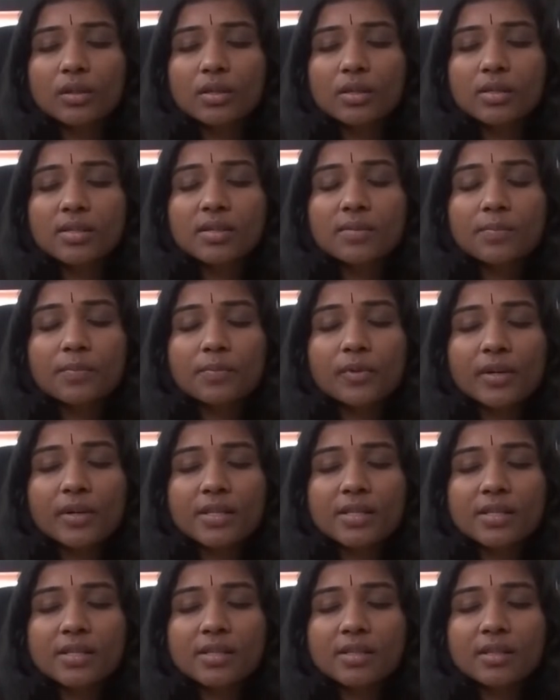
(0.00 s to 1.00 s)

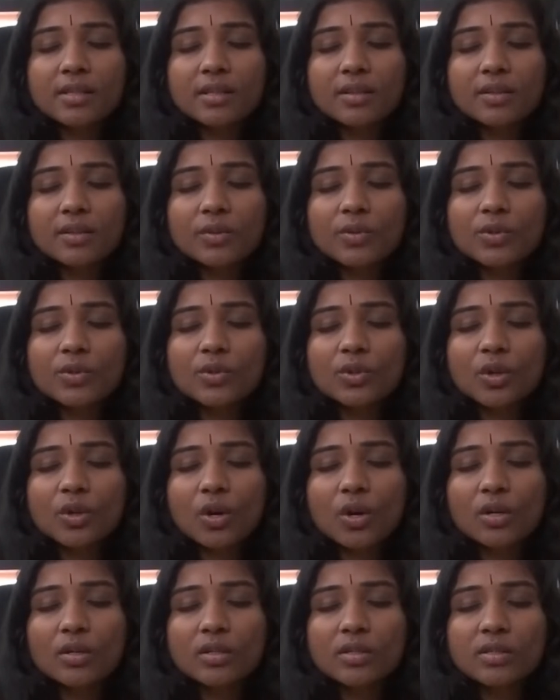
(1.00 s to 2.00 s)
suppress those
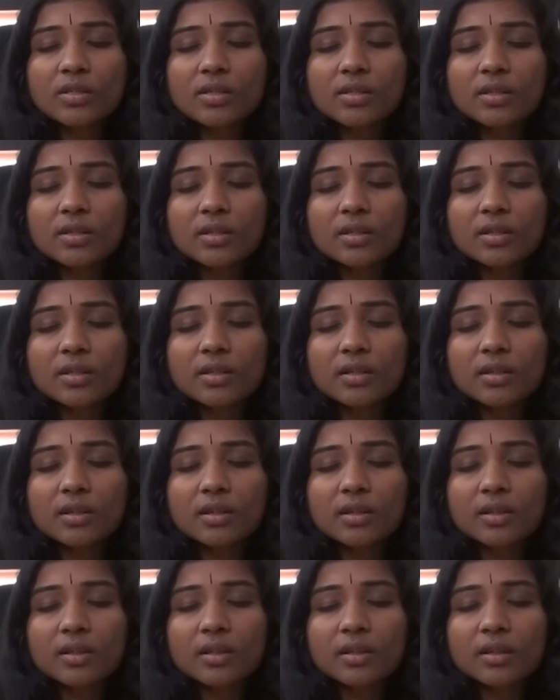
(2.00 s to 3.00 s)
thoughts.
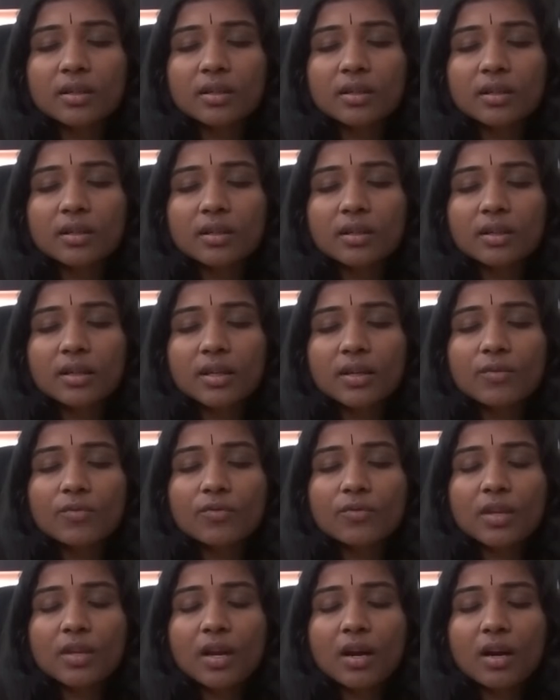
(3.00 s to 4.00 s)

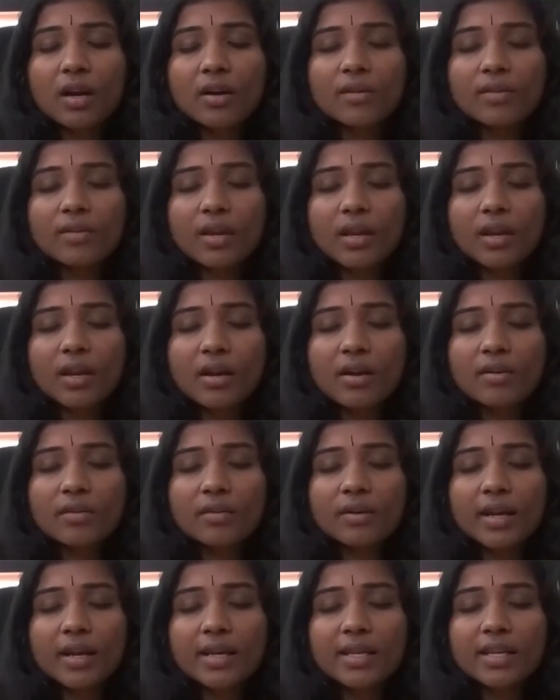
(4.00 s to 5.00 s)
If they are
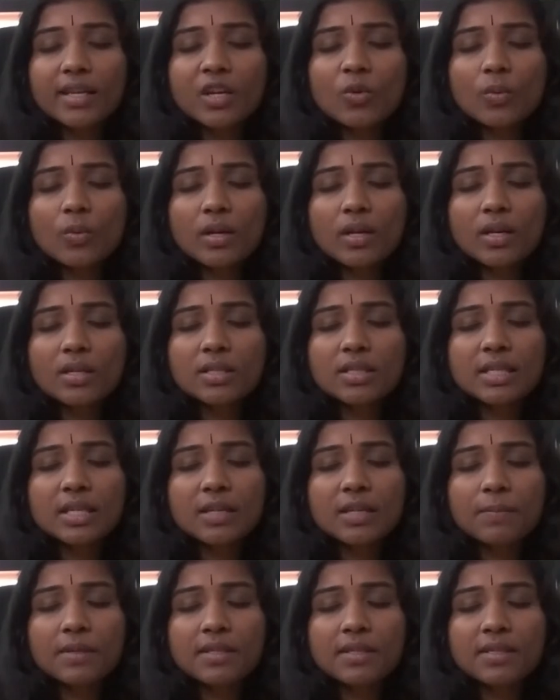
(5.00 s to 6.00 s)
there anywhere
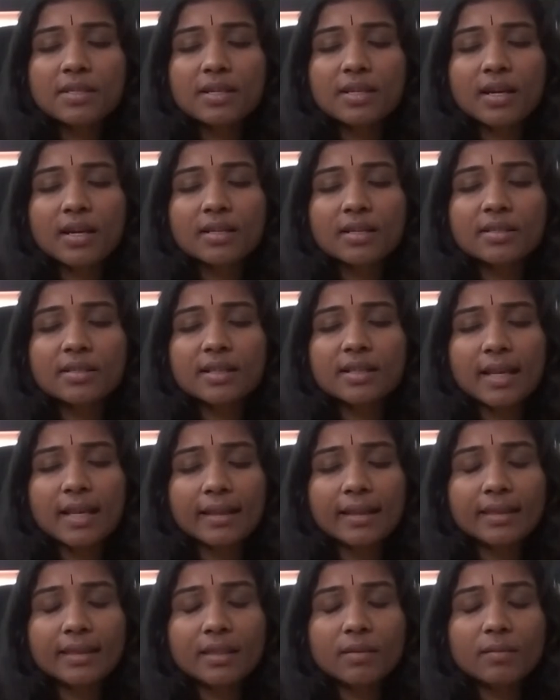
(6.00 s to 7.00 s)
deep inside,
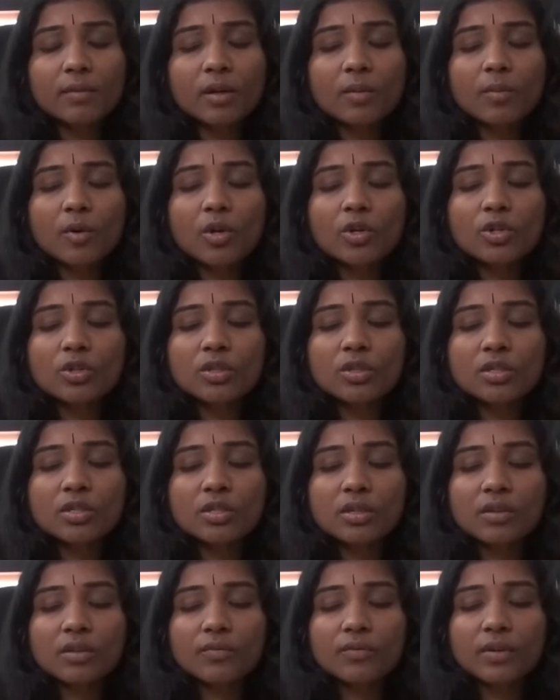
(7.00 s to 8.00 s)
let them come onto the
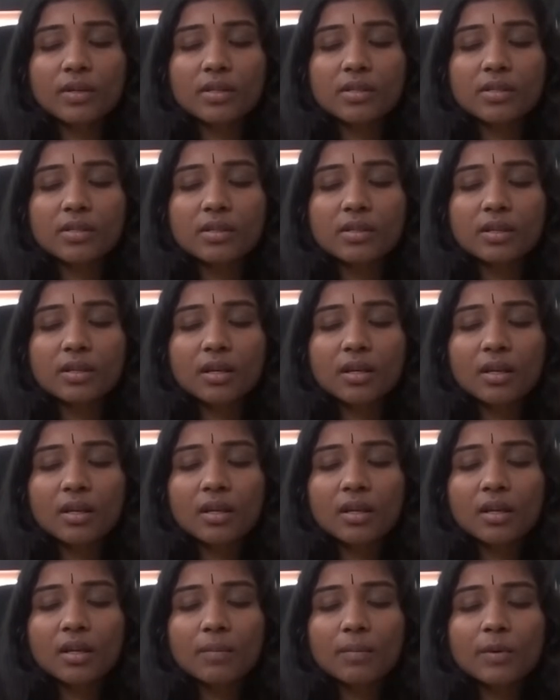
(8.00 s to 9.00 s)
surface.
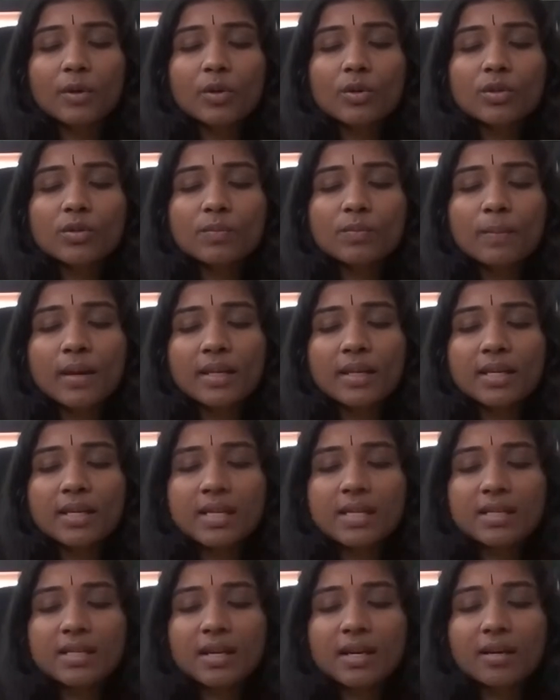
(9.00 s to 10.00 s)
Because
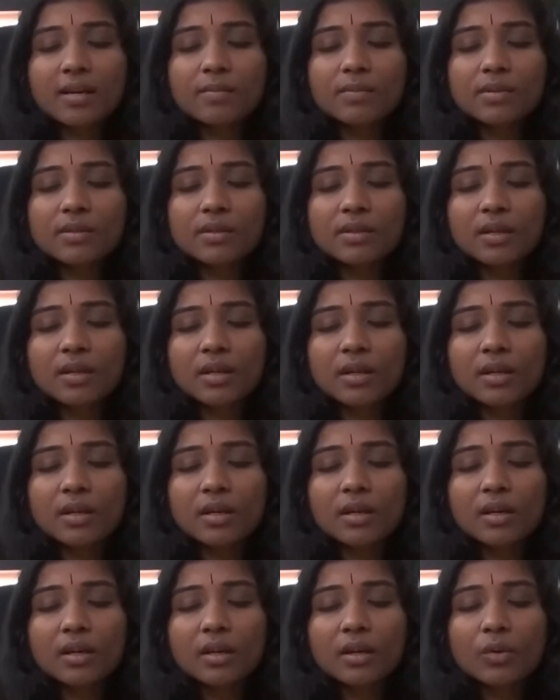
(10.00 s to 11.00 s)
many times
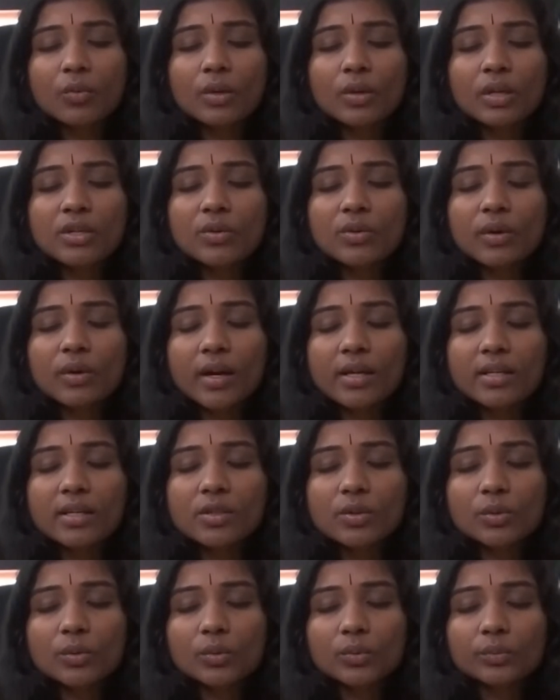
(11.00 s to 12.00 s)
we try
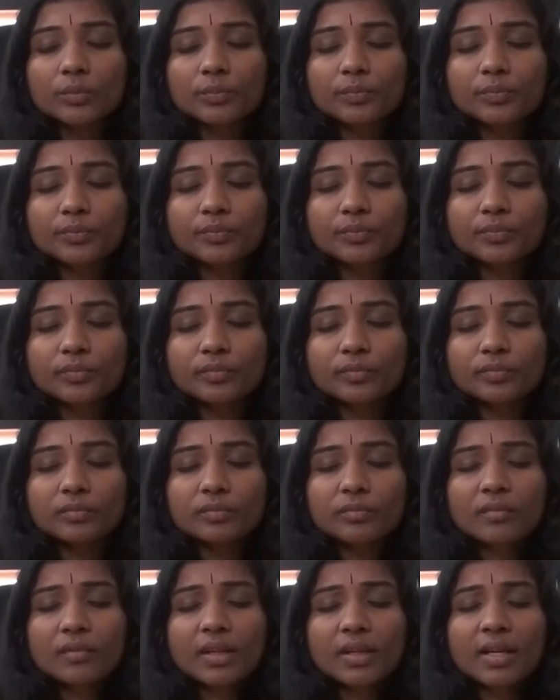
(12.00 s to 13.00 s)
to
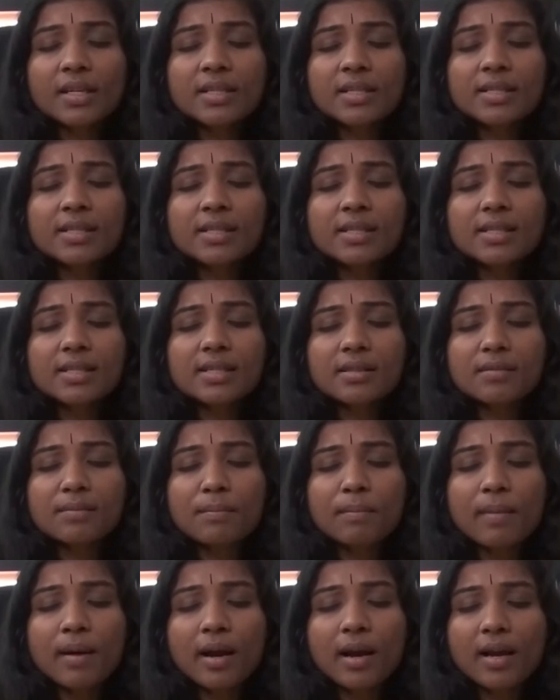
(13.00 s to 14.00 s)
just
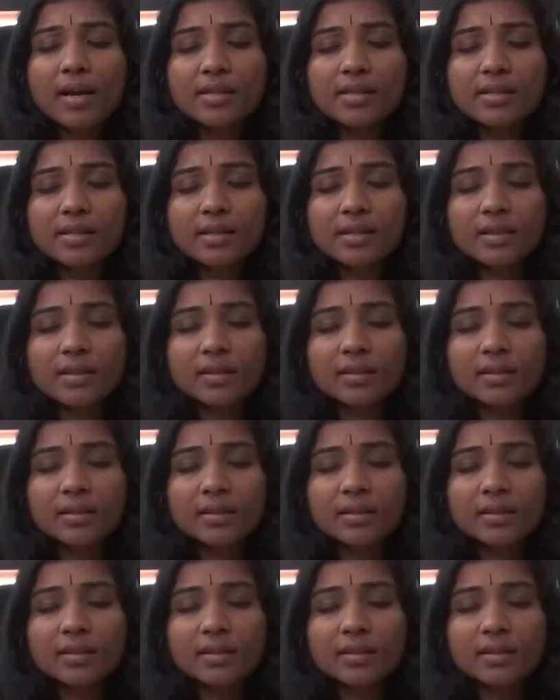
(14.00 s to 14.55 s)
mask.